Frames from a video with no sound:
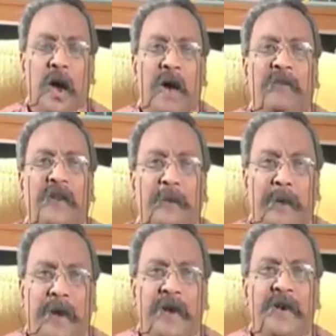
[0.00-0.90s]
after the
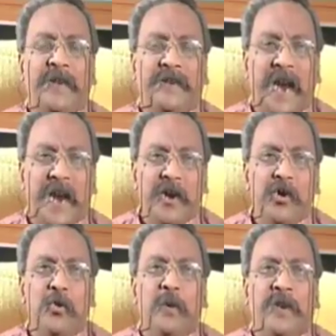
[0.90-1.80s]
parent has
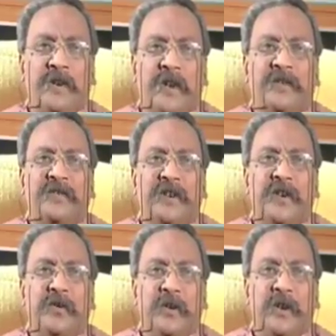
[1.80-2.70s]
handed over that
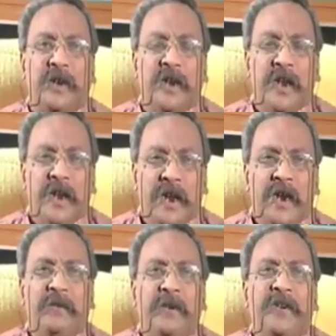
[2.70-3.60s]
custody to the
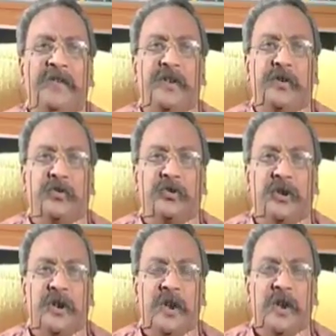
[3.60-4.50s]
head of the
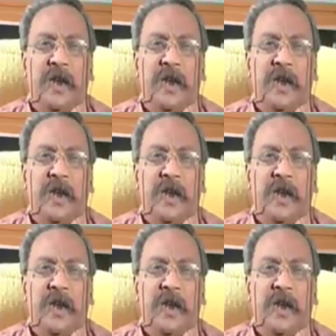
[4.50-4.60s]
institution